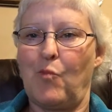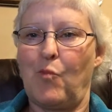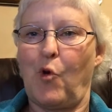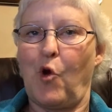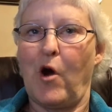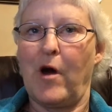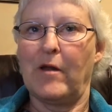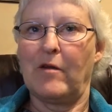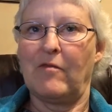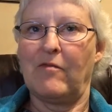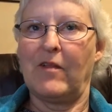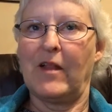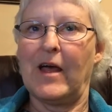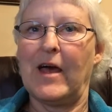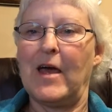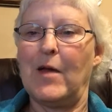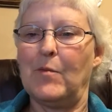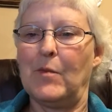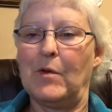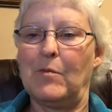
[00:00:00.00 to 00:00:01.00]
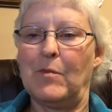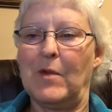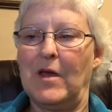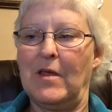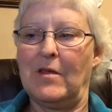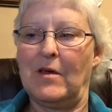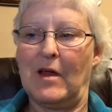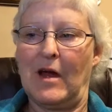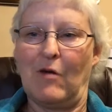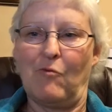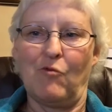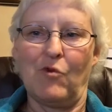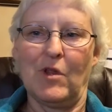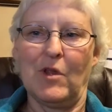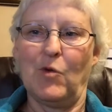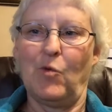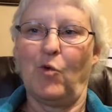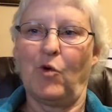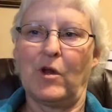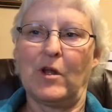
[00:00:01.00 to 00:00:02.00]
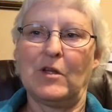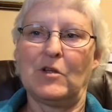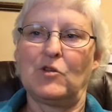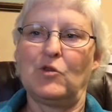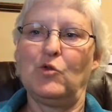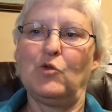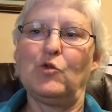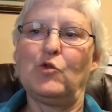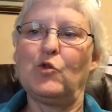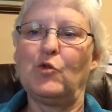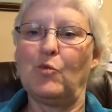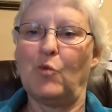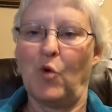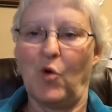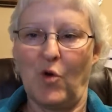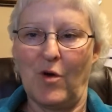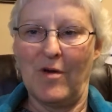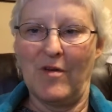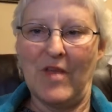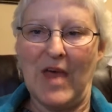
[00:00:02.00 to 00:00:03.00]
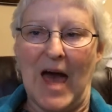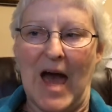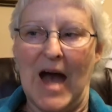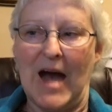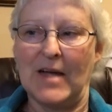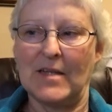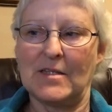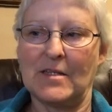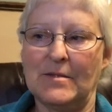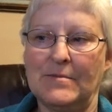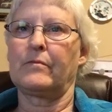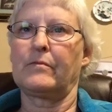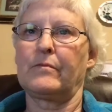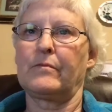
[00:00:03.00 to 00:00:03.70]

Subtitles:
brought a flame in me that I really wanted to do more of that.